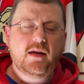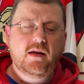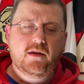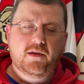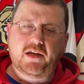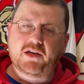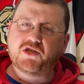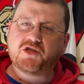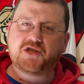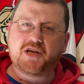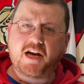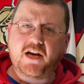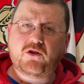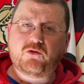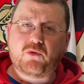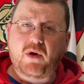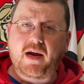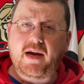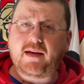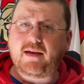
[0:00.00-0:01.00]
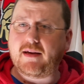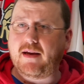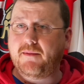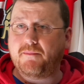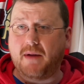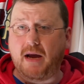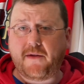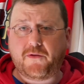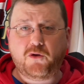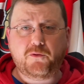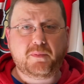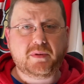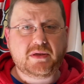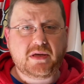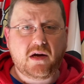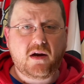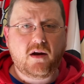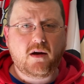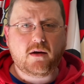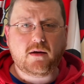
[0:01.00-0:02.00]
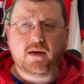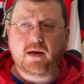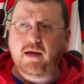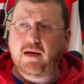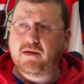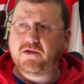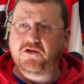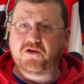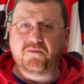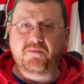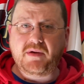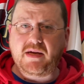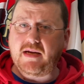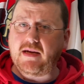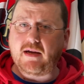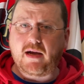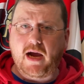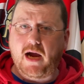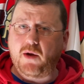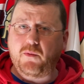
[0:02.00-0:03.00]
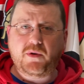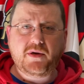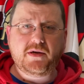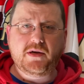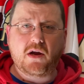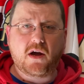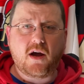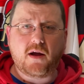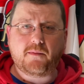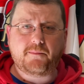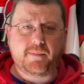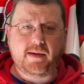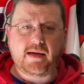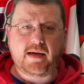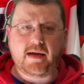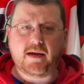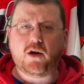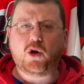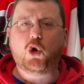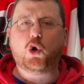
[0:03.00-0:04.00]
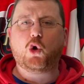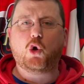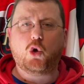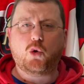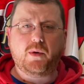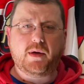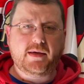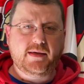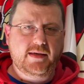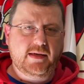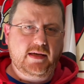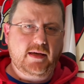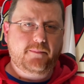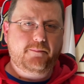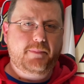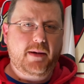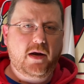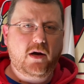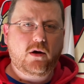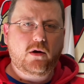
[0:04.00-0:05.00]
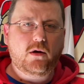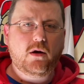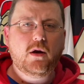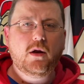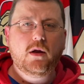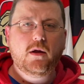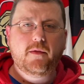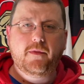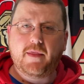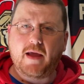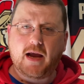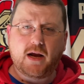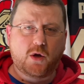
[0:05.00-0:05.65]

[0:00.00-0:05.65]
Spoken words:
like Shane Wright and Matthew Bedard, to me, I would not be in a hurry to get better that